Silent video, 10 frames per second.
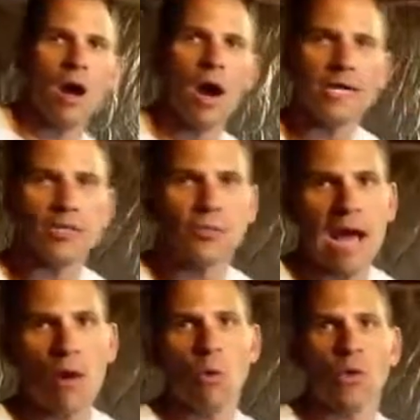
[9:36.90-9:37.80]
All right, so
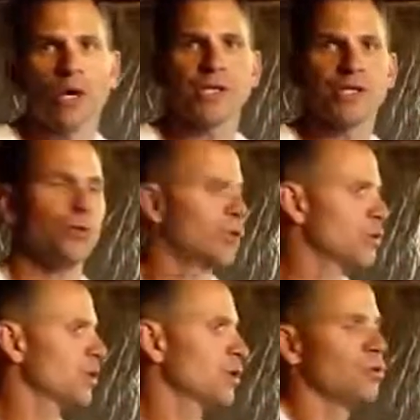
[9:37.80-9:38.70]
now what we're going to do is
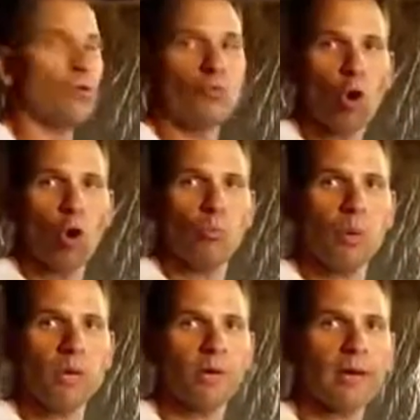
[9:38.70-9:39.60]
we're going to do the rope.
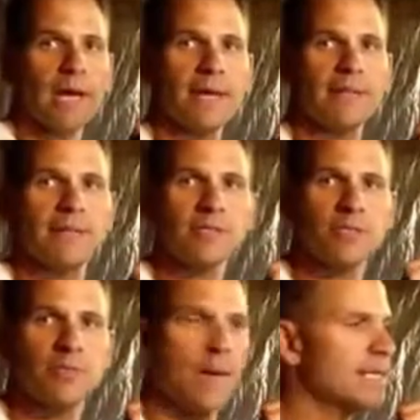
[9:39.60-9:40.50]
Okay, and this
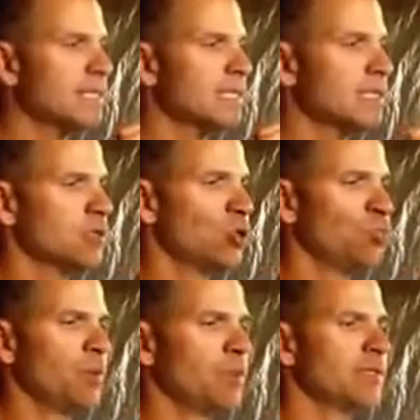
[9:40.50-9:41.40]
is basically
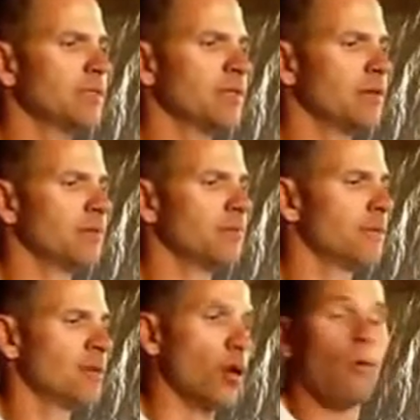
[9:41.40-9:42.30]

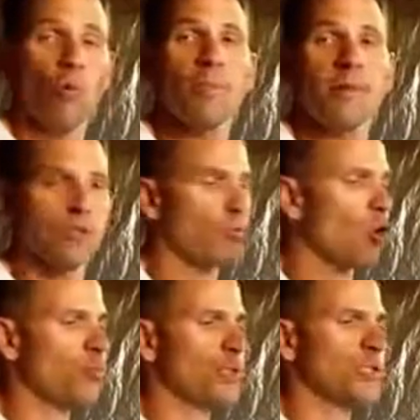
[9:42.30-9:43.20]
one piece of
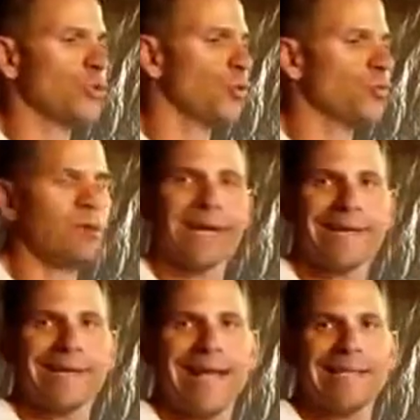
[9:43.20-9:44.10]
rope with 2
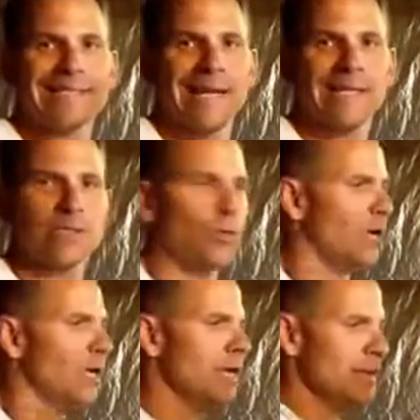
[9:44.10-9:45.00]
ends onto
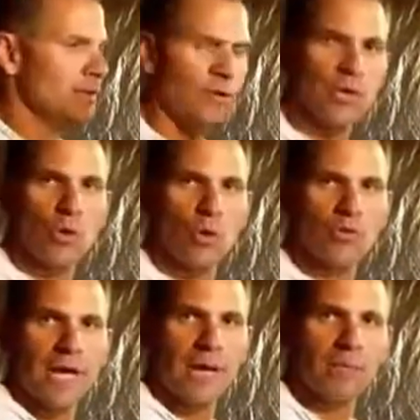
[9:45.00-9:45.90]
it, so you can hold
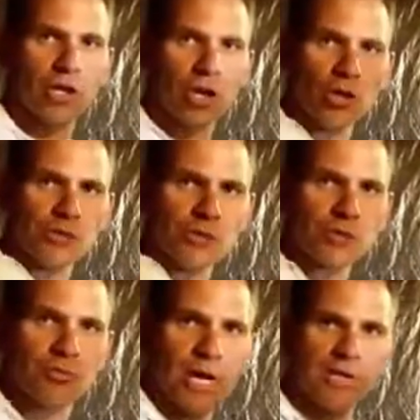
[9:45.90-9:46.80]
your hand, but you can also
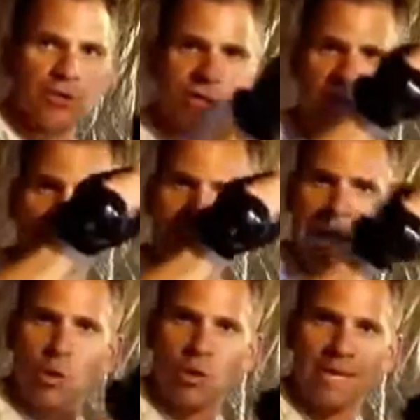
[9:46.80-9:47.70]
spread yourself out